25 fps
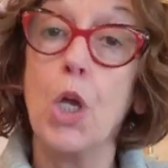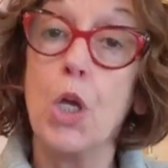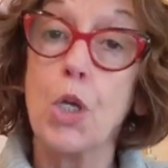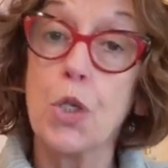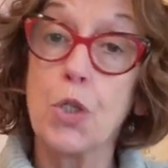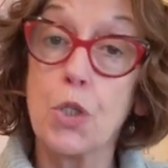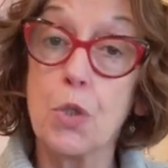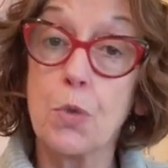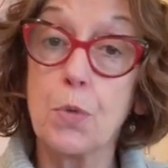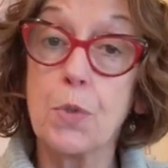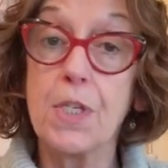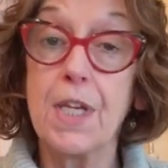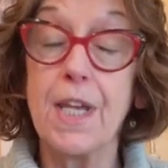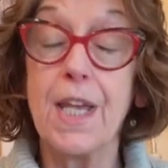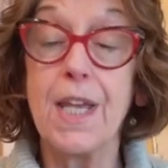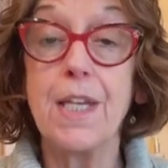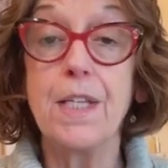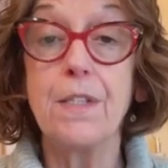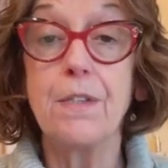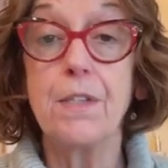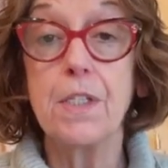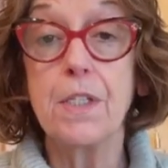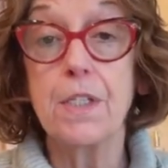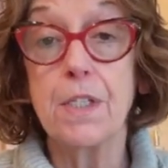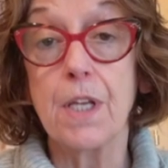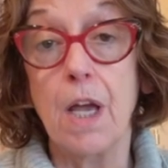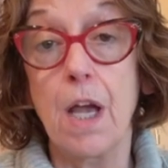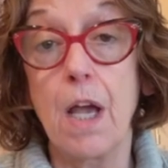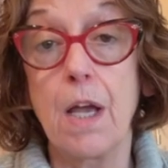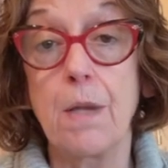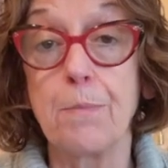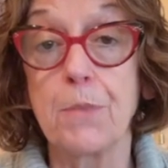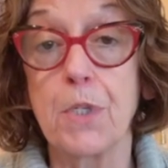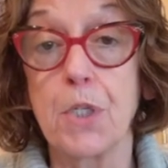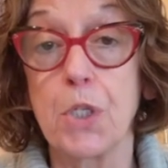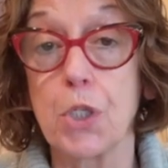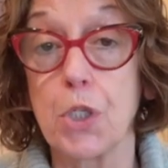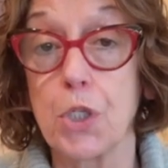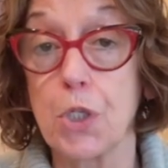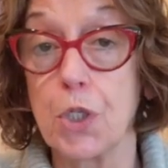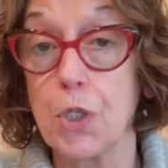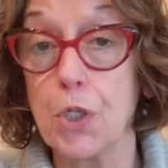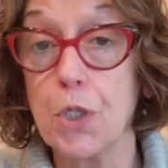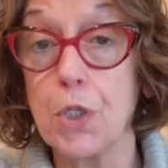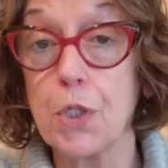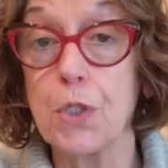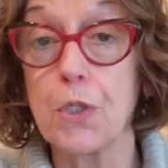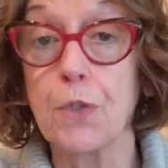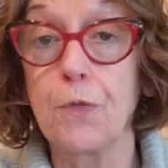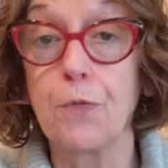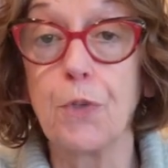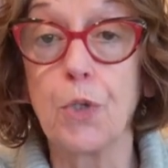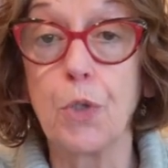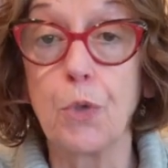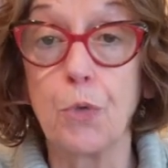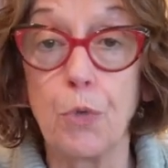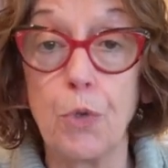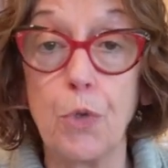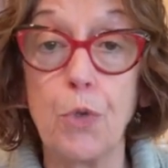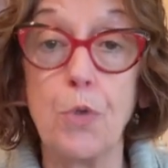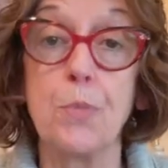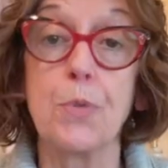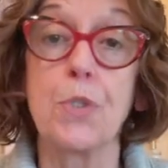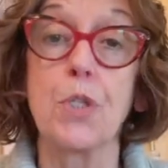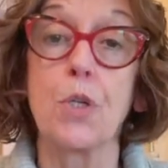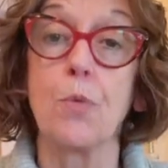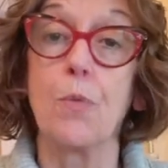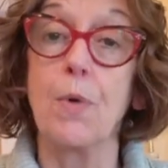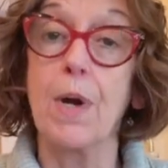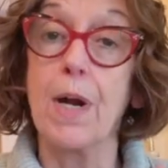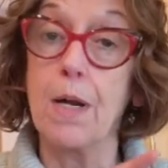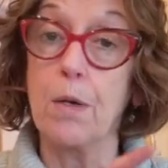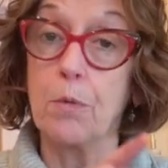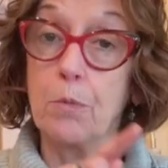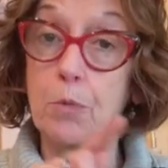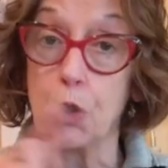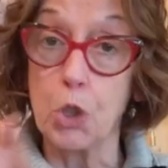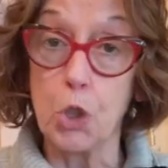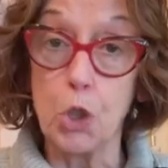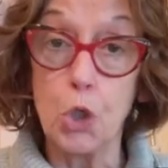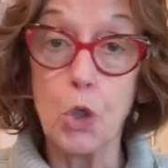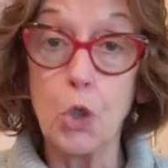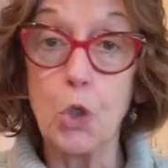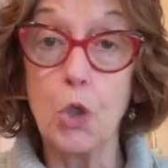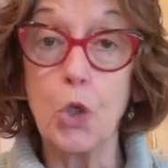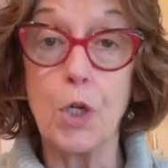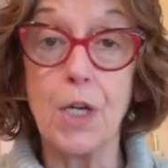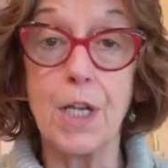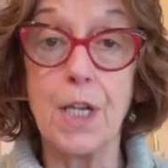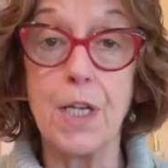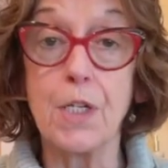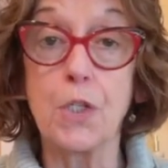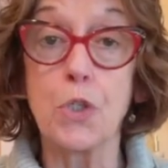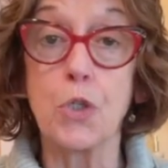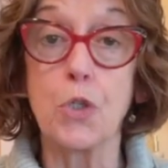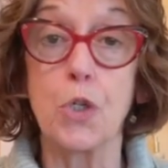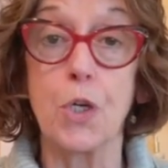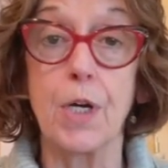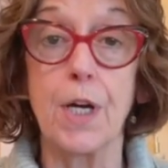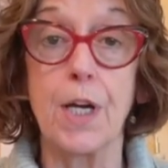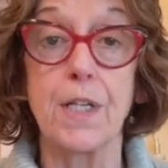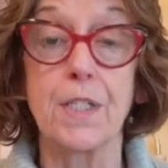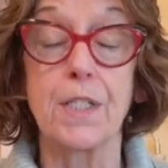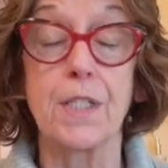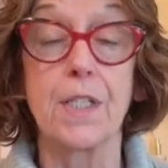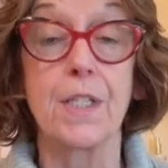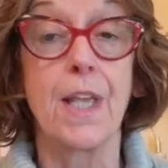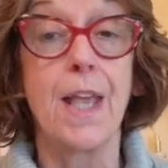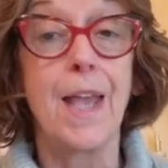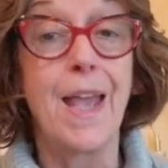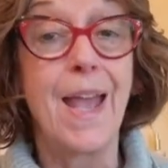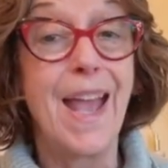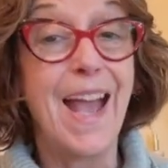So take the time to search for groups around your interests